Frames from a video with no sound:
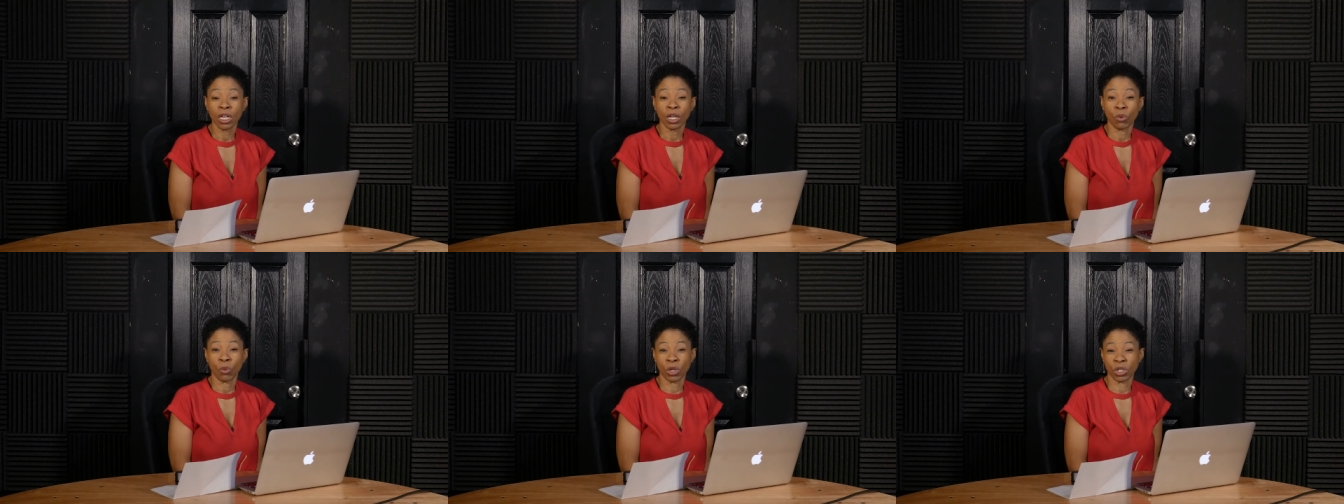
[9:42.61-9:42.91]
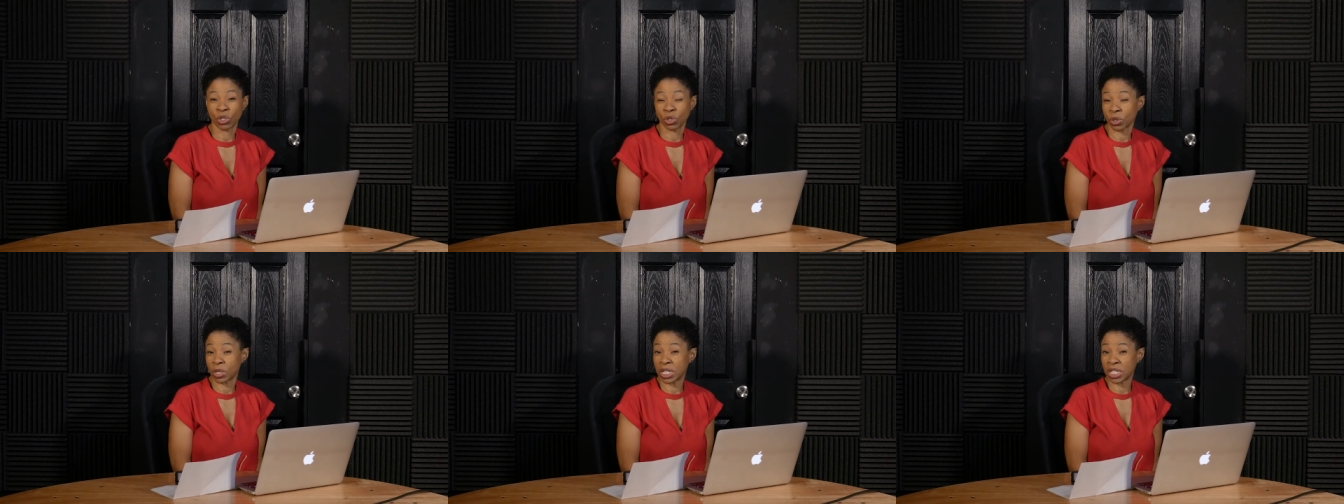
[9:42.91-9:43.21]

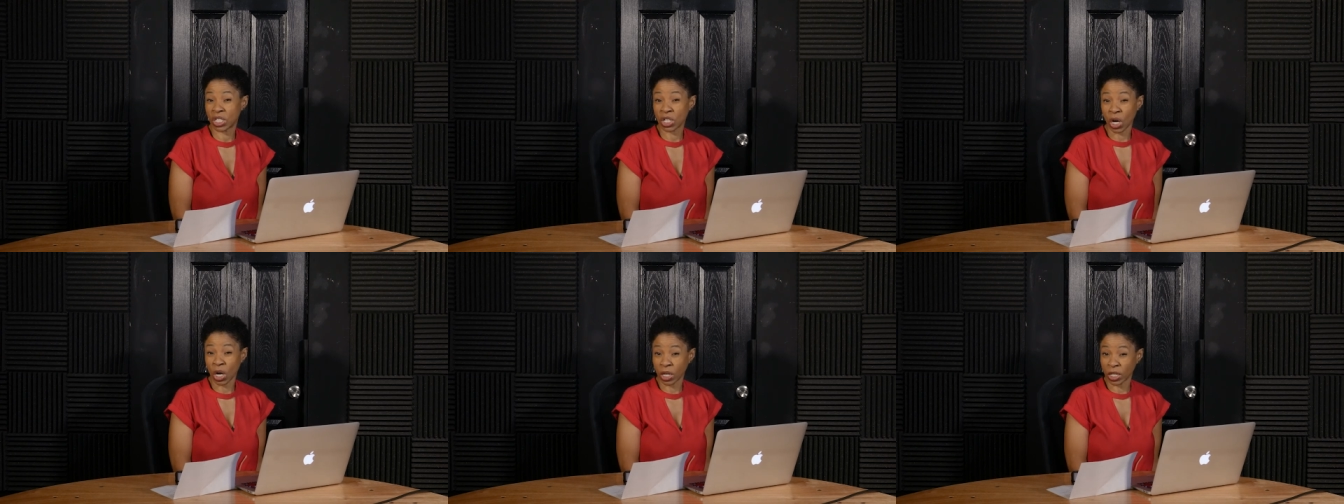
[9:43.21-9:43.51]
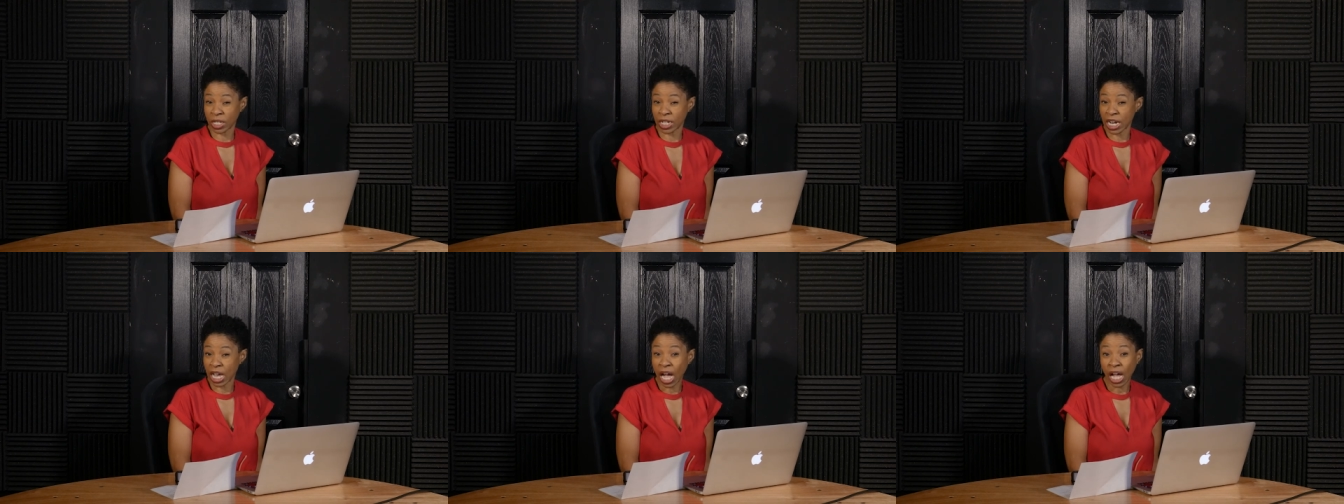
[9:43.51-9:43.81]
what trends
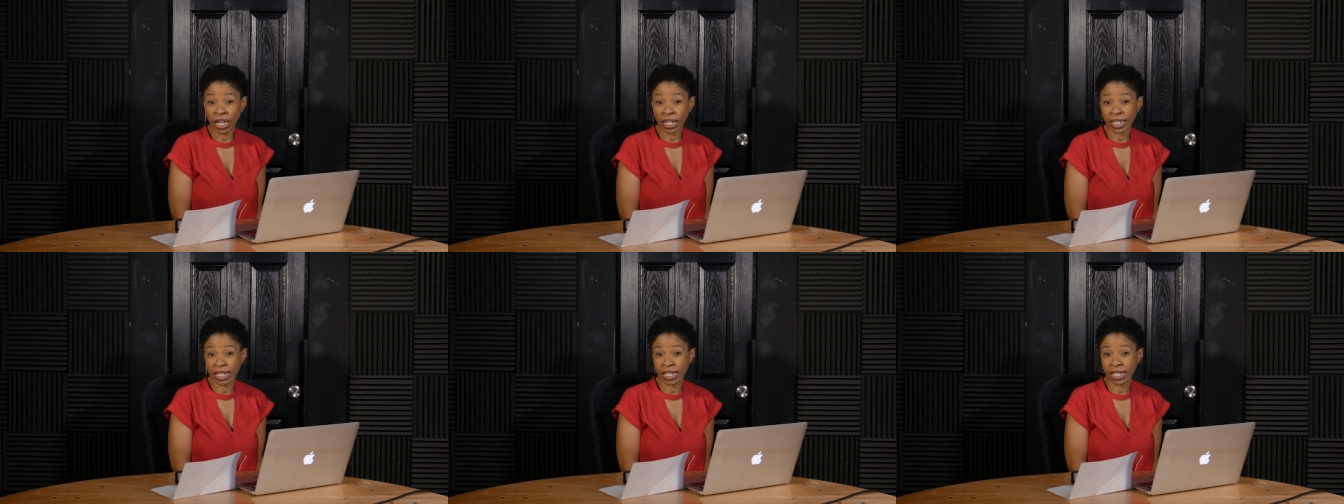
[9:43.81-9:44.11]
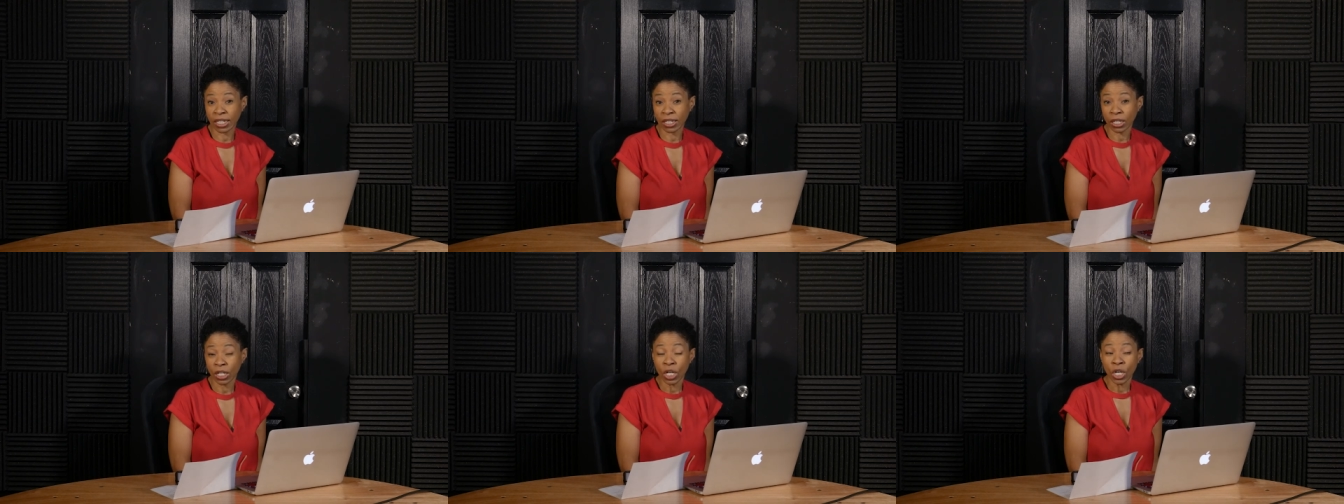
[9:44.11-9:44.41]
are not
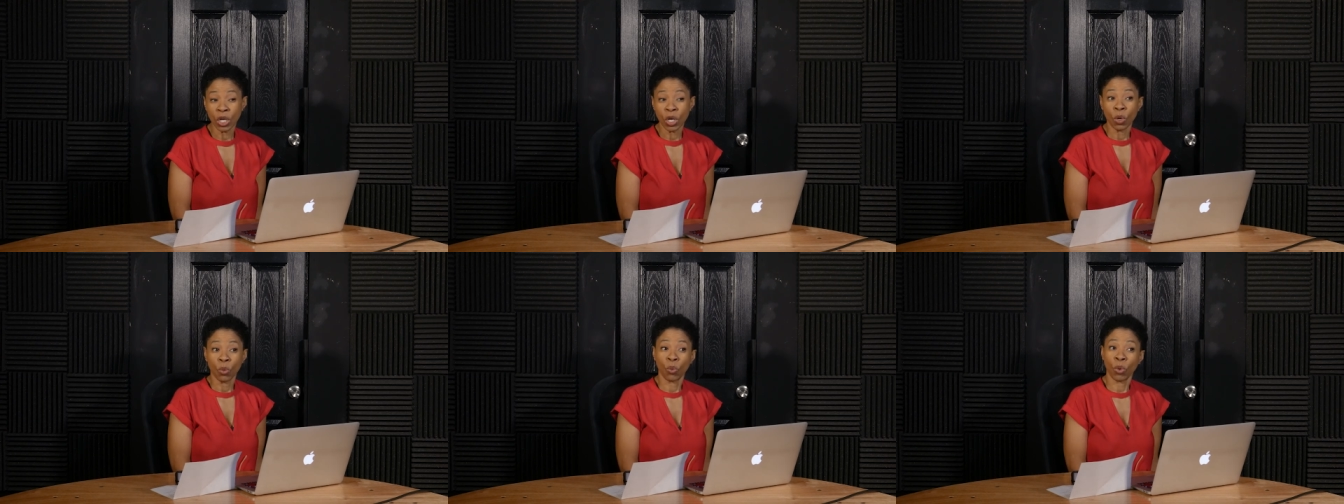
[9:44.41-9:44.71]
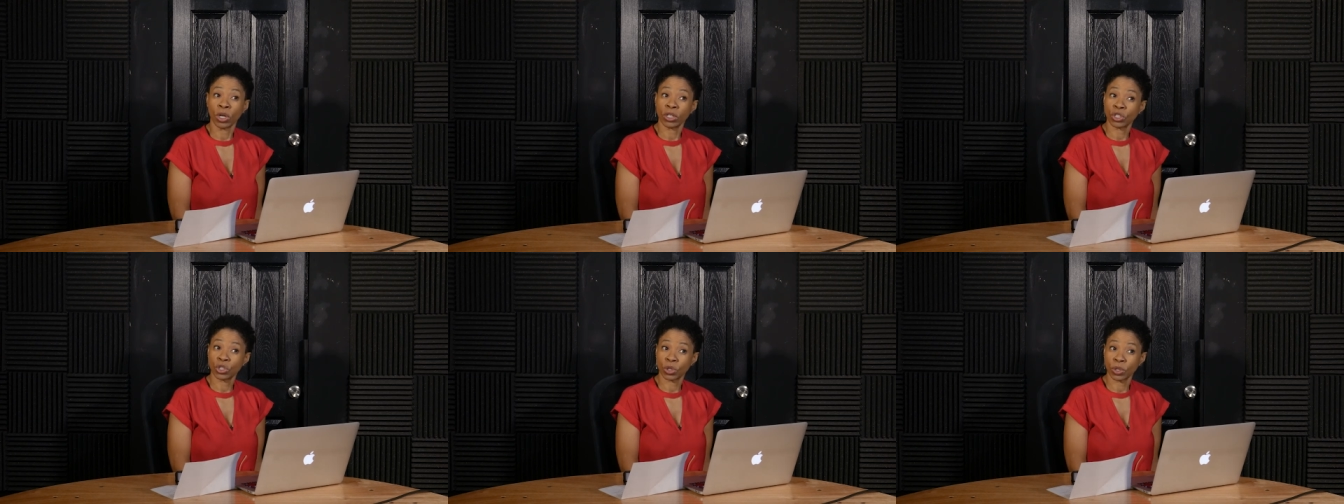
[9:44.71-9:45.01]
in, what